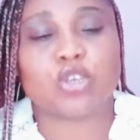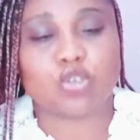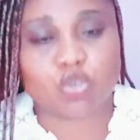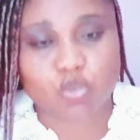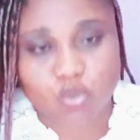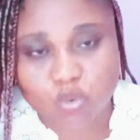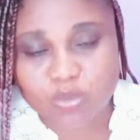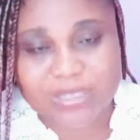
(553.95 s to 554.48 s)

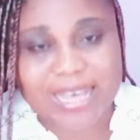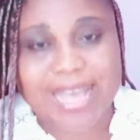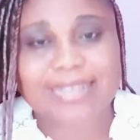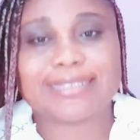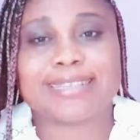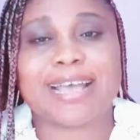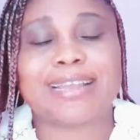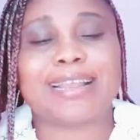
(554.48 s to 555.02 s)
you do
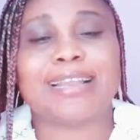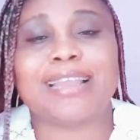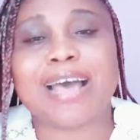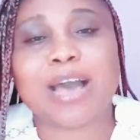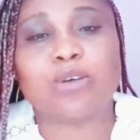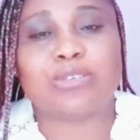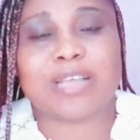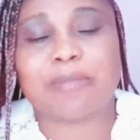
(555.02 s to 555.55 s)
that and
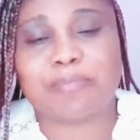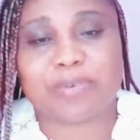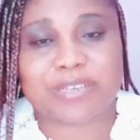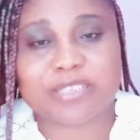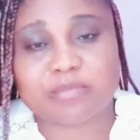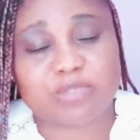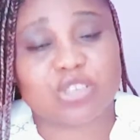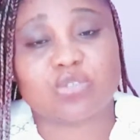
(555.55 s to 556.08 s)
allow that
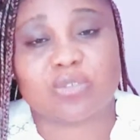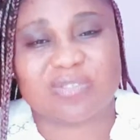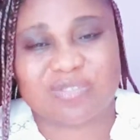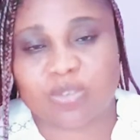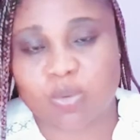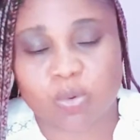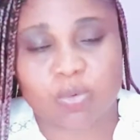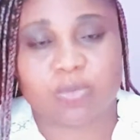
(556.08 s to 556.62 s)
breast milk to
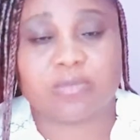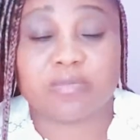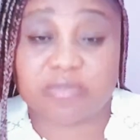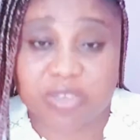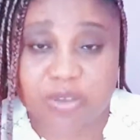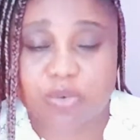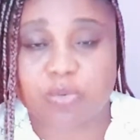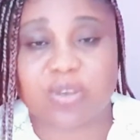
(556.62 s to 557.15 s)
flow
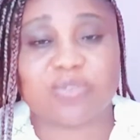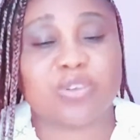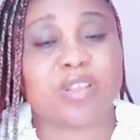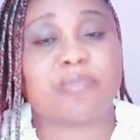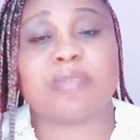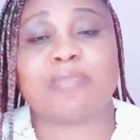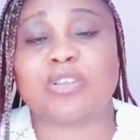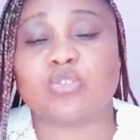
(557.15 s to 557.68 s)
very well for the
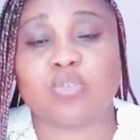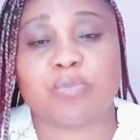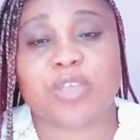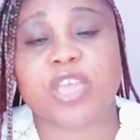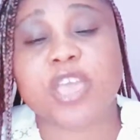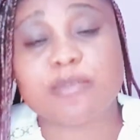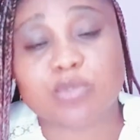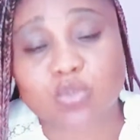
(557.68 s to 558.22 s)
baby to be
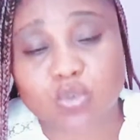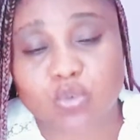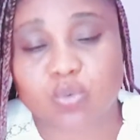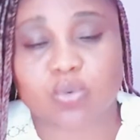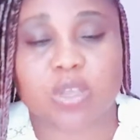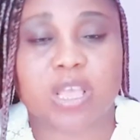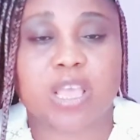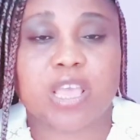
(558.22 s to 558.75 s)
able
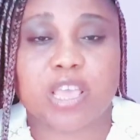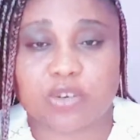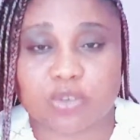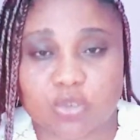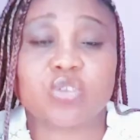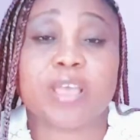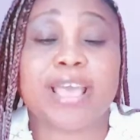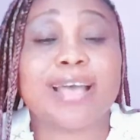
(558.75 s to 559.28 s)
to
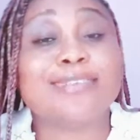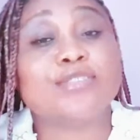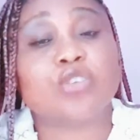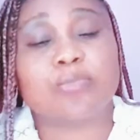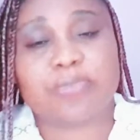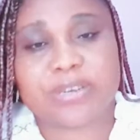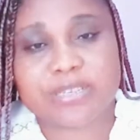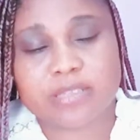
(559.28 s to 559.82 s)
so enhance
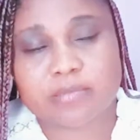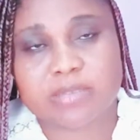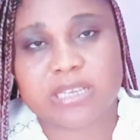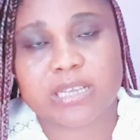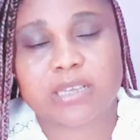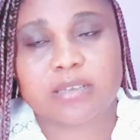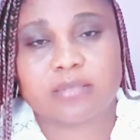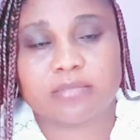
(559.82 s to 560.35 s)
your breast
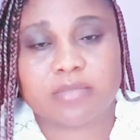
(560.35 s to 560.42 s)
milk.